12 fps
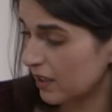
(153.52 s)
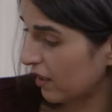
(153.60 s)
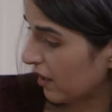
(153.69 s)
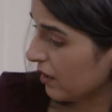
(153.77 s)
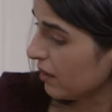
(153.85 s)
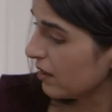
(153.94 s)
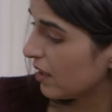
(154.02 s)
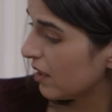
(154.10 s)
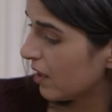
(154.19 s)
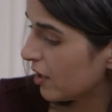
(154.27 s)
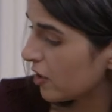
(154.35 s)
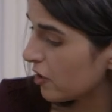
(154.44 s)
Okay.
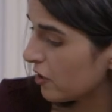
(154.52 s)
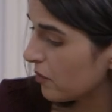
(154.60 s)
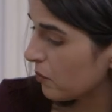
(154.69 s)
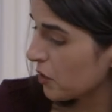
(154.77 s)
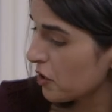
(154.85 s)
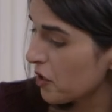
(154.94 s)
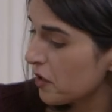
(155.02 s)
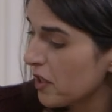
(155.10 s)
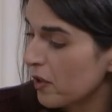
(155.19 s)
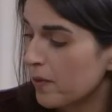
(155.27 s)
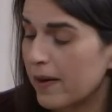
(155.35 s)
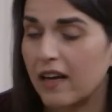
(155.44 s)
What do you
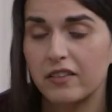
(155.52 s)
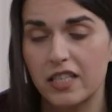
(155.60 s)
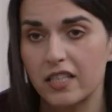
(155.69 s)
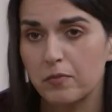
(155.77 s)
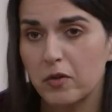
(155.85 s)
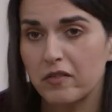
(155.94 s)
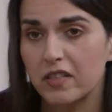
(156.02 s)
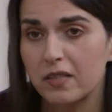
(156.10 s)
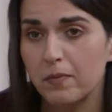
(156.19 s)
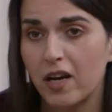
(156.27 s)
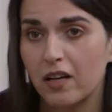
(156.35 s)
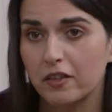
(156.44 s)
know about his previous
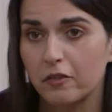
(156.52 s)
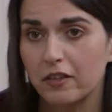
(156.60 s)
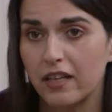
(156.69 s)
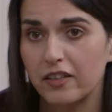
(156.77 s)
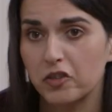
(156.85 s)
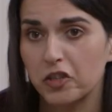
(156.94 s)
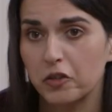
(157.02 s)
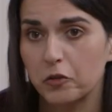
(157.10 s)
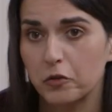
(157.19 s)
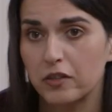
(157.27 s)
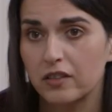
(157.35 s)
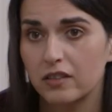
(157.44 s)
partner and their
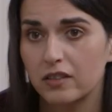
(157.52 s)
children?